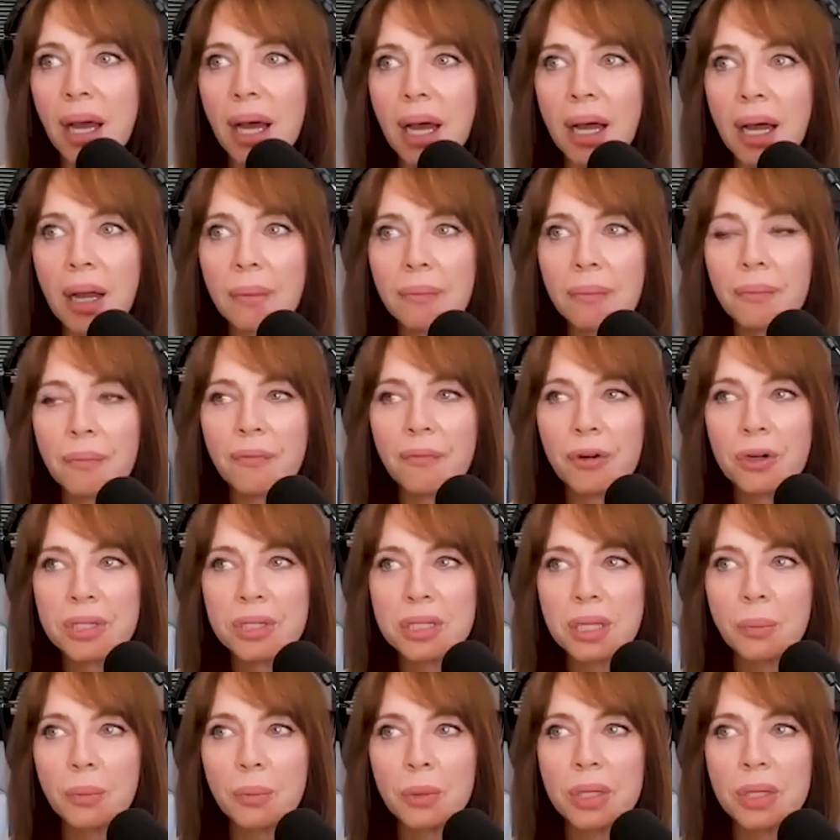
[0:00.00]
For
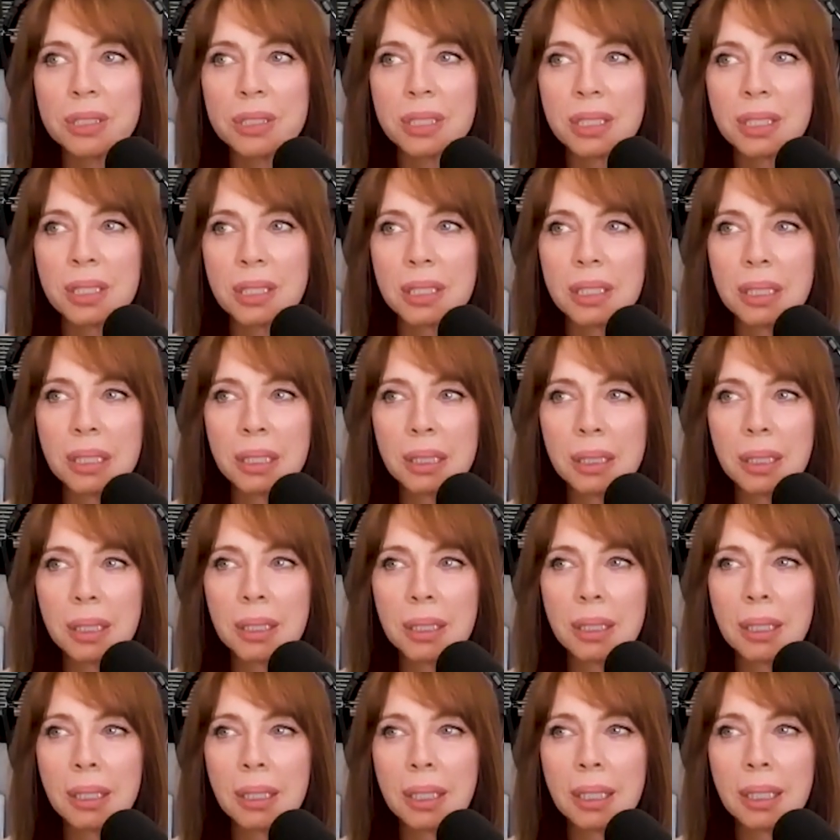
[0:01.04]
some reason,
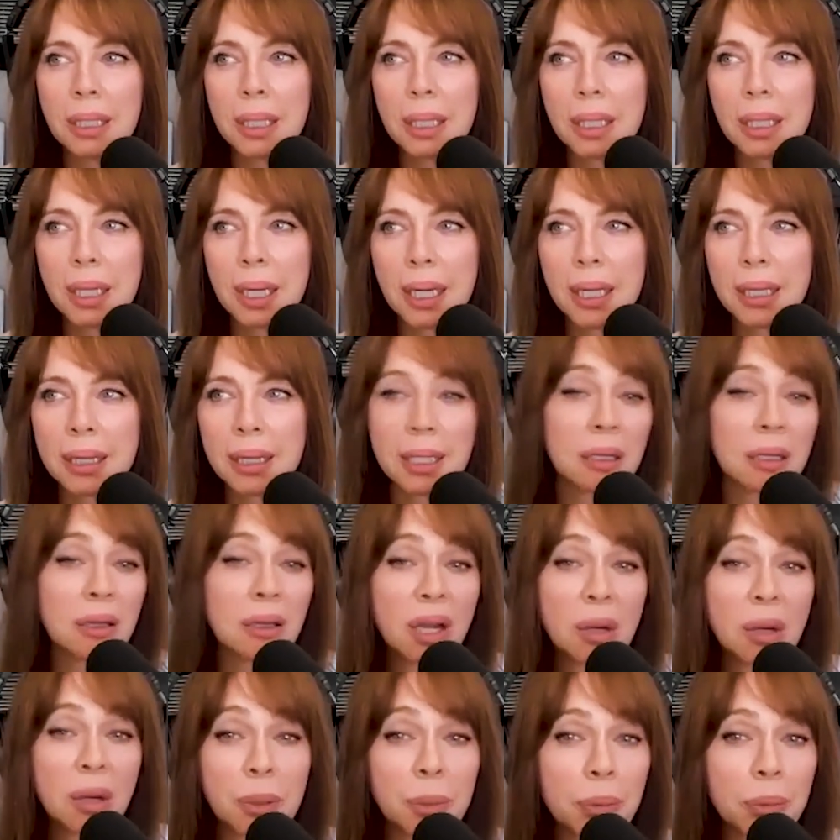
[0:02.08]
I think a
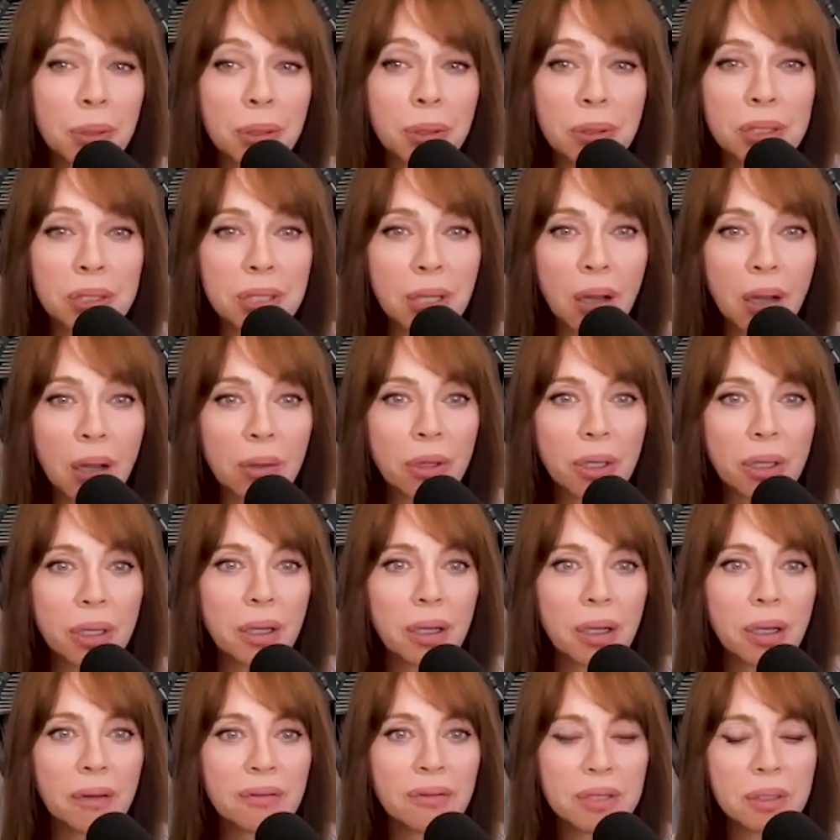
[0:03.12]
lot of people are
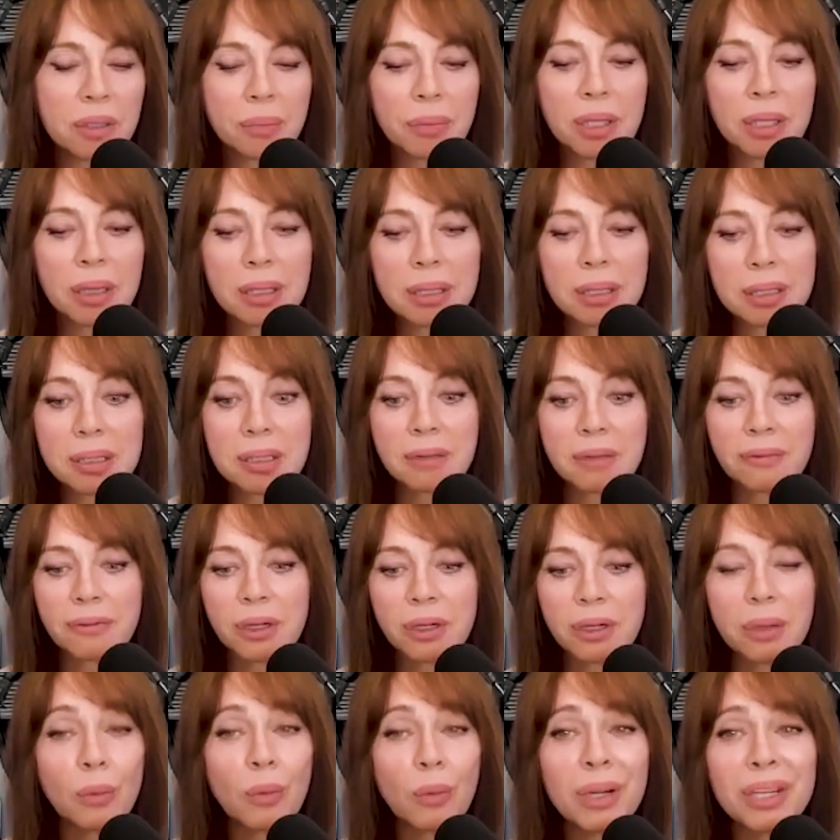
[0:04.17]
intolerant of something that's
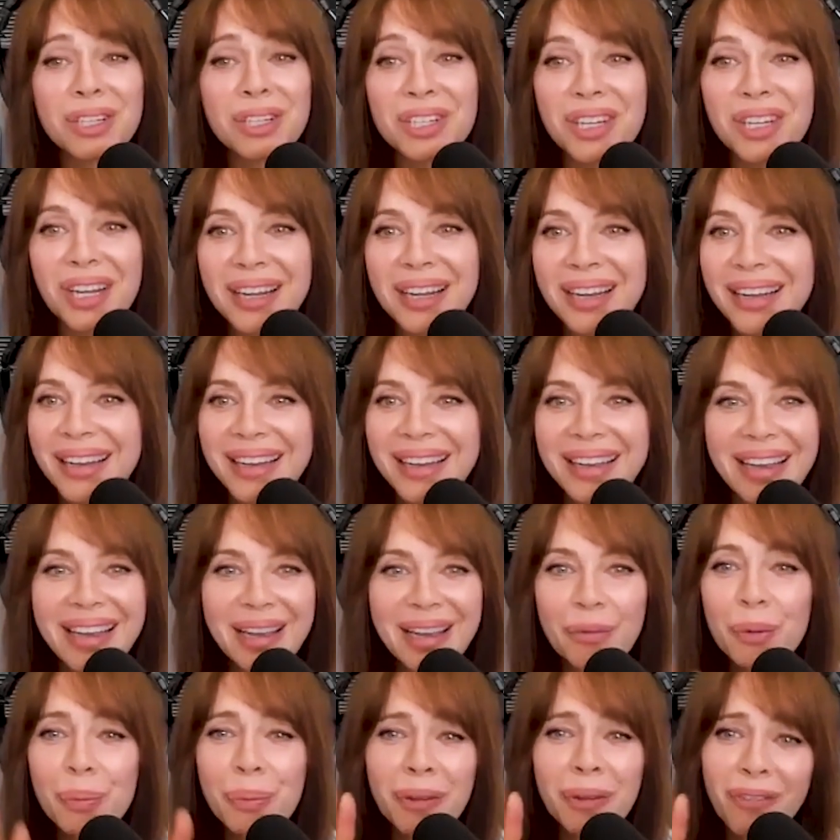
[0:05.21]
different, which
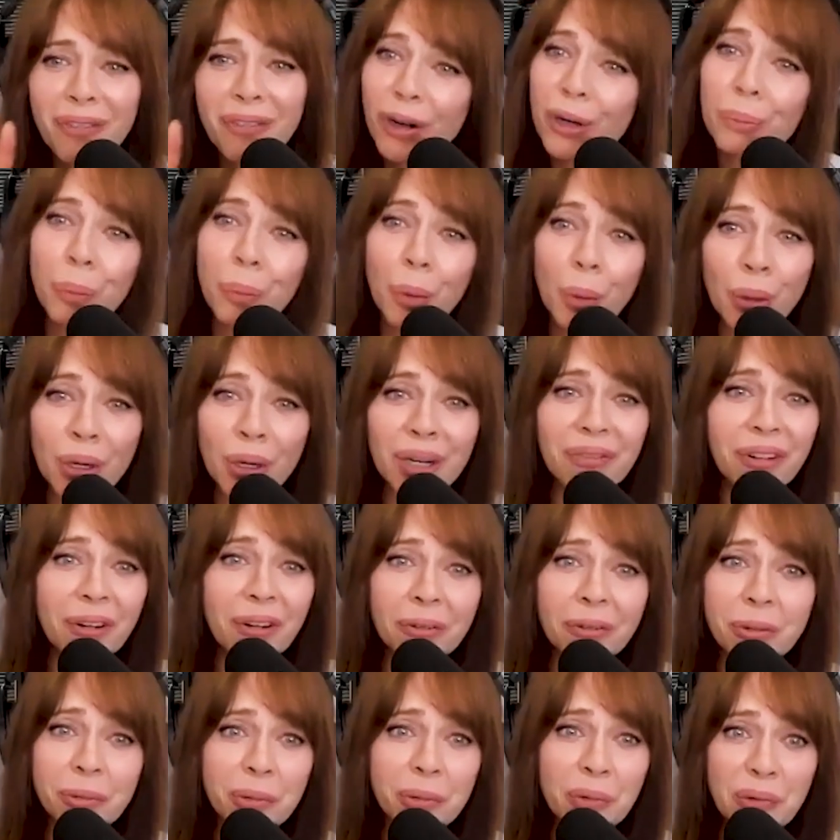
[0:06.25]
it would be very boring if
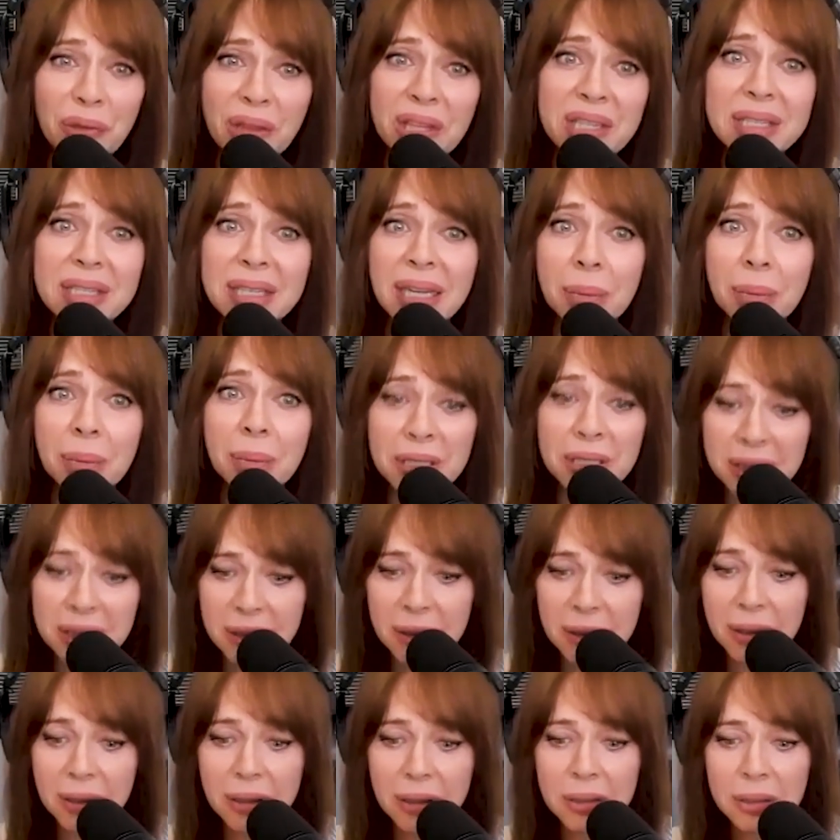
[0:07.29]
everyone were the same
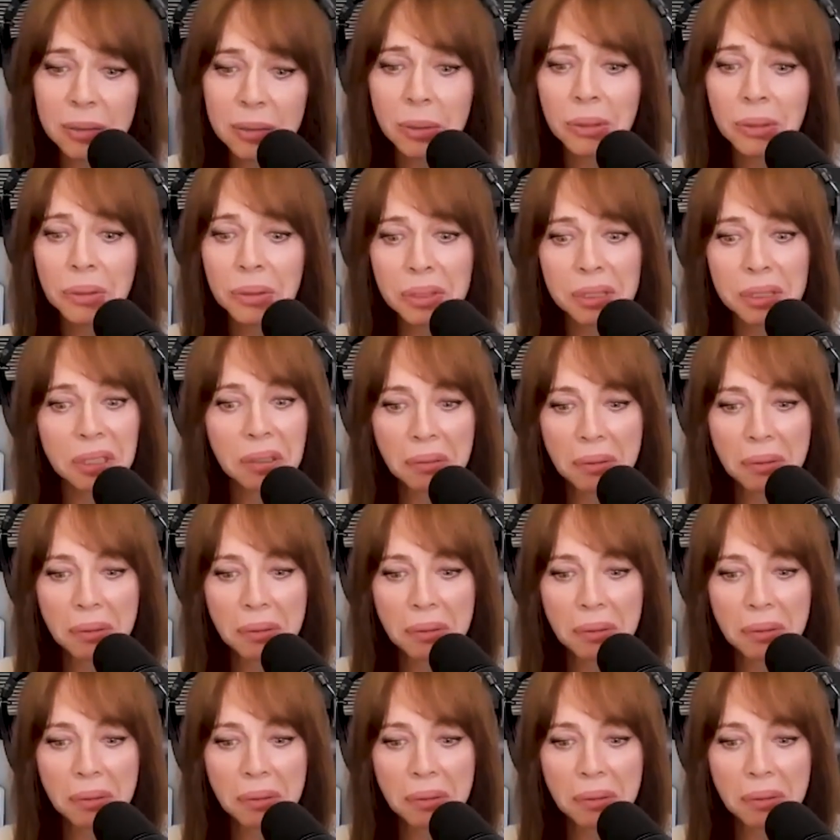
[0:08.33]
in this world. So,